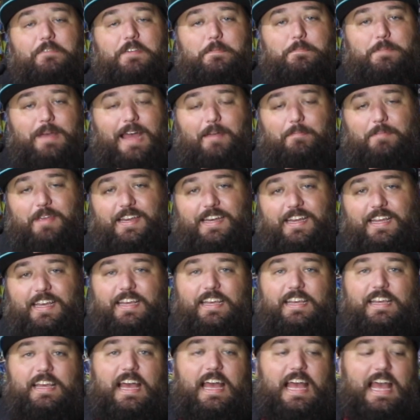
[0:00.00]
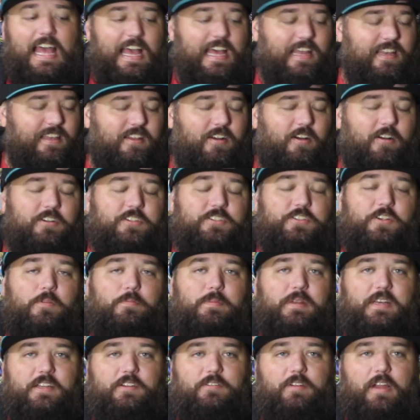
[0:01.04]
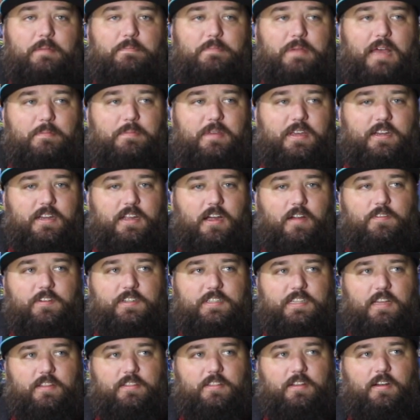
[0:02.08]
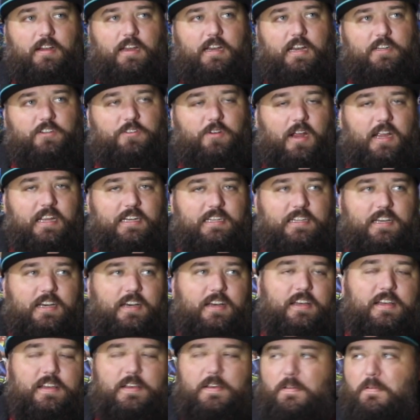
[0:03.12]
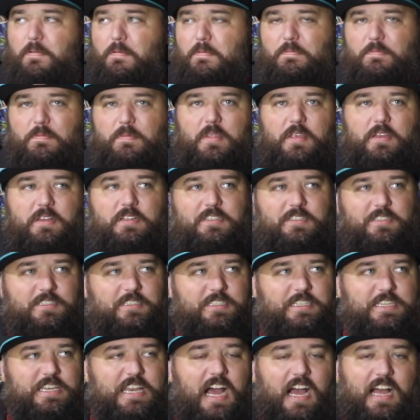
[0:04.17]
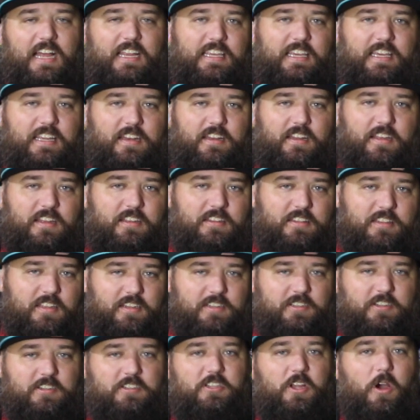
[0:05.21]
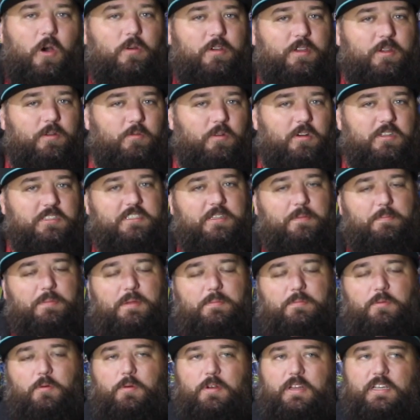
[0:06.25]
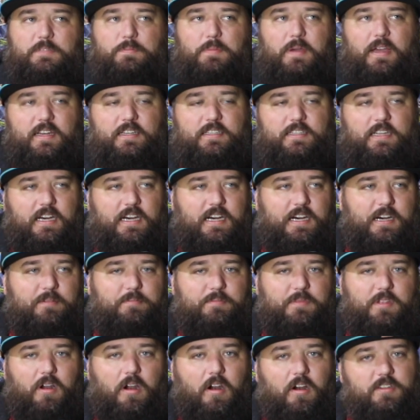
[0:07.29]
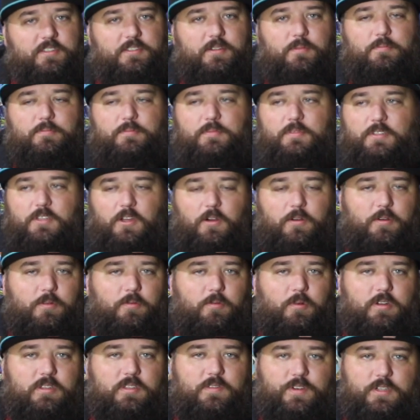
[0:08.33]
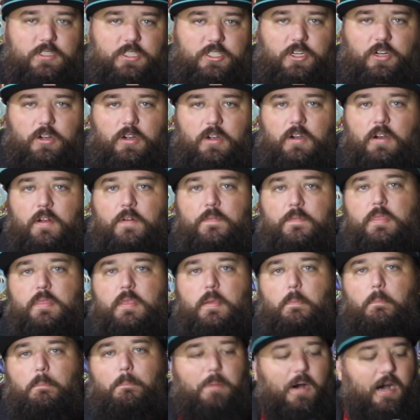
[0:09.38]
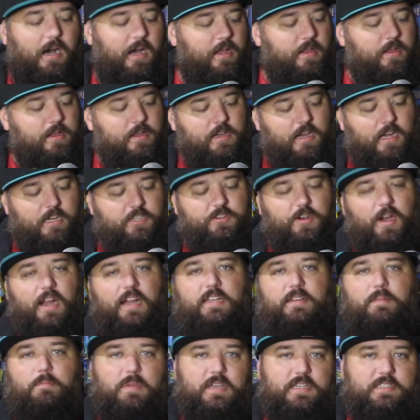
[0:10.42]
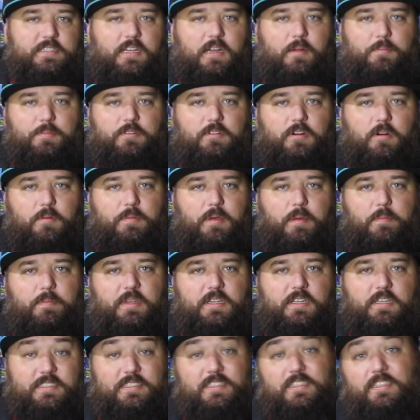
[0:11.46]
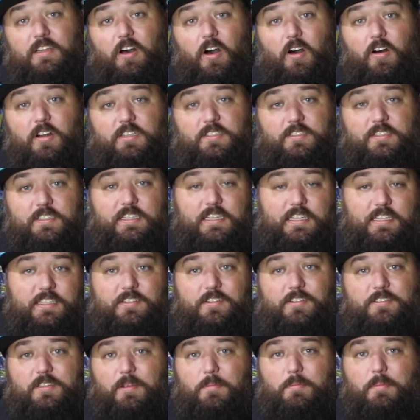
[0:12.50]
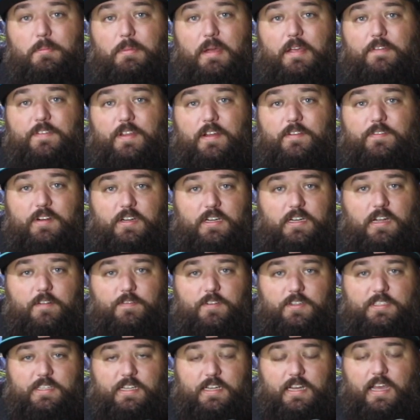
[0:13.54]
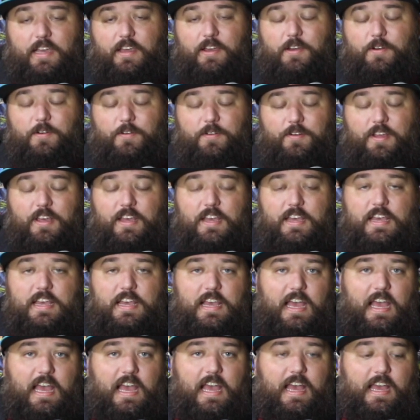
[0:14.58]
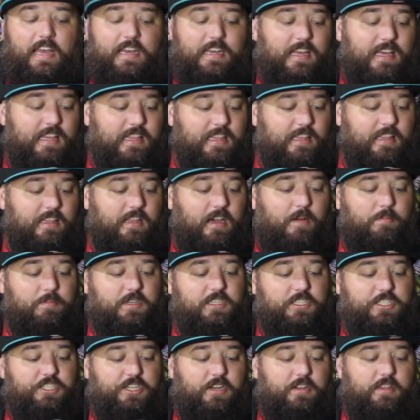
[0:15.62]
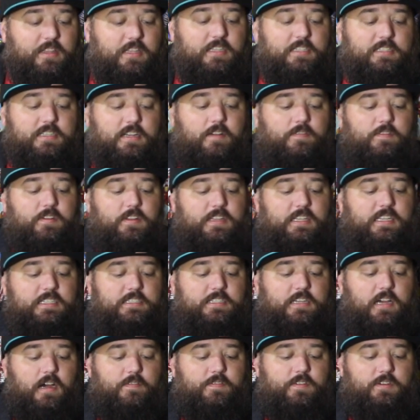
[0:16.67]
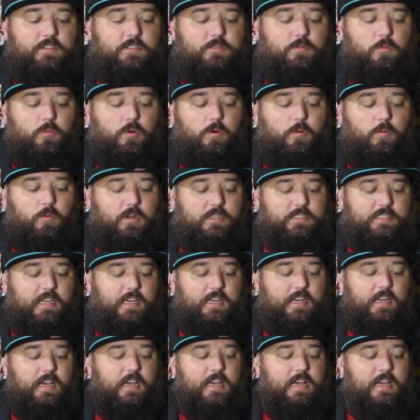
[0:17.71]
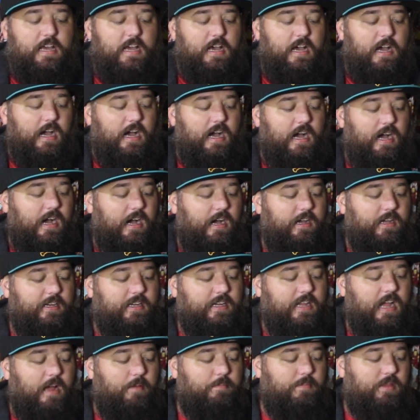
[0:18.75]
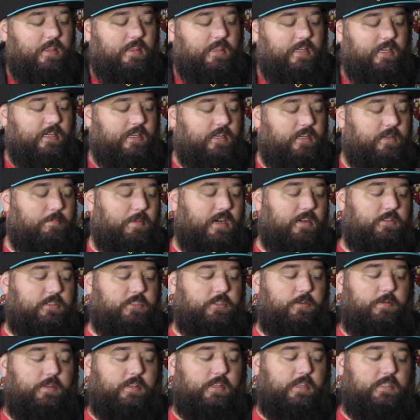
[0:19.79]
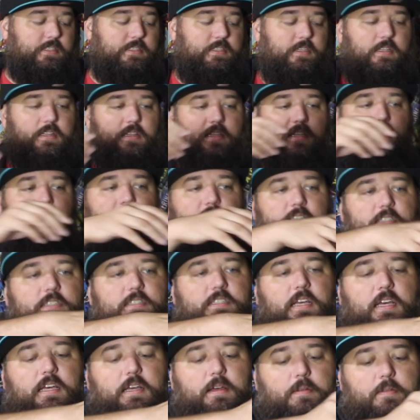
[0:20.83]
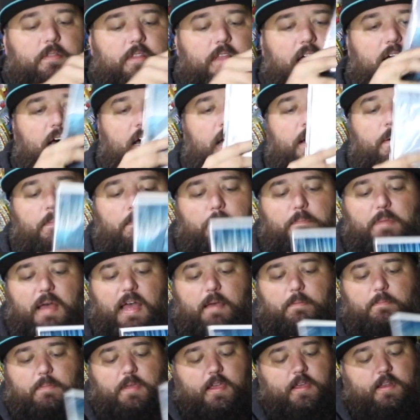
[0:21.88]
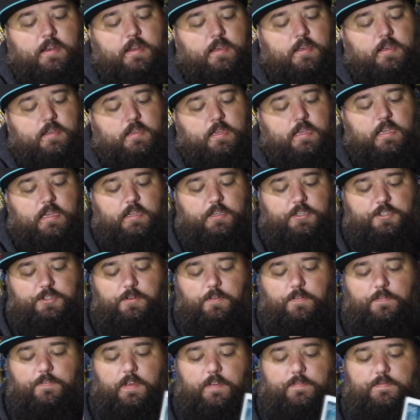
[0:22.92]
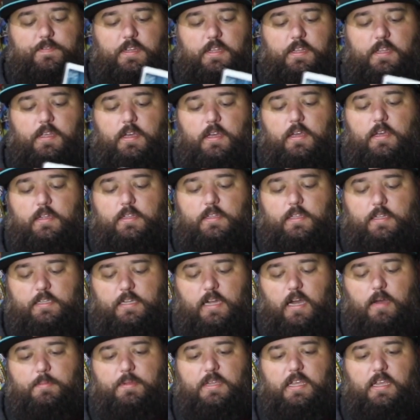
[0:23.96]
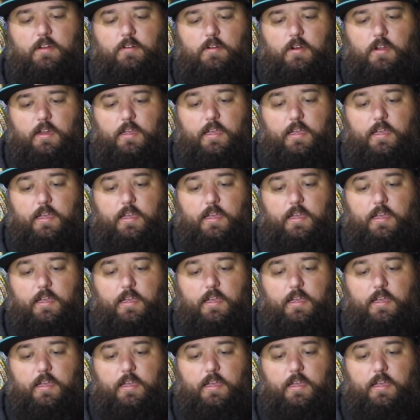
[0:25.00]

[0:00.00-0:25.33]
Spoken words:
Batman. And there are so many great Batman covers out there. And I tried to not get the token ones that people would expect. There are some token ones for sure. But I tried to mix it up a little bit because honestly, these are some of my favorite covers that I own. And I'm going to share this cover. These covers were ones that got me thinking about doing this. This is Batman issue 50, the Tom King run.